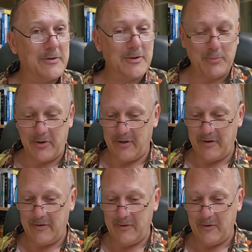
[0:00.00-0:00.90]
here's part of
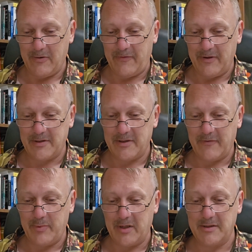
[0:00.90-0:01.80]
the all the fun stuff
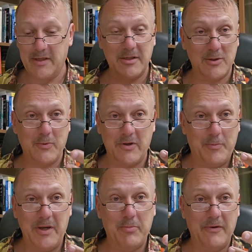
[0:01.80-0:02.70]
because this is where the
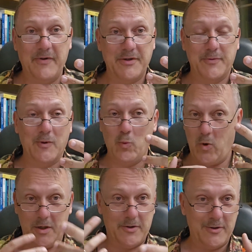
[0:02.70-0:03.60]
people of Israel
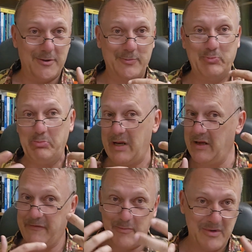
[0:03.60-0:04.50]
wandered. Many
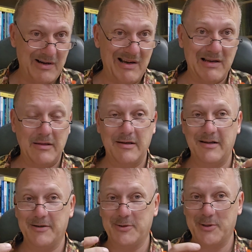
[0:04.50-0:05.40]
of them died in the
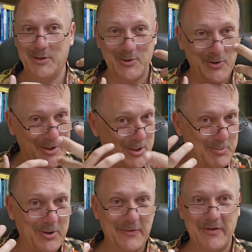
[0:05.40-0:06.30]
desert, and so this is
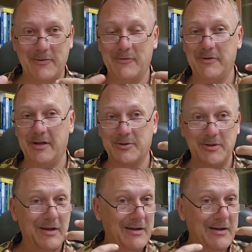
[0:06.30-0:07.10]
part of that reflection.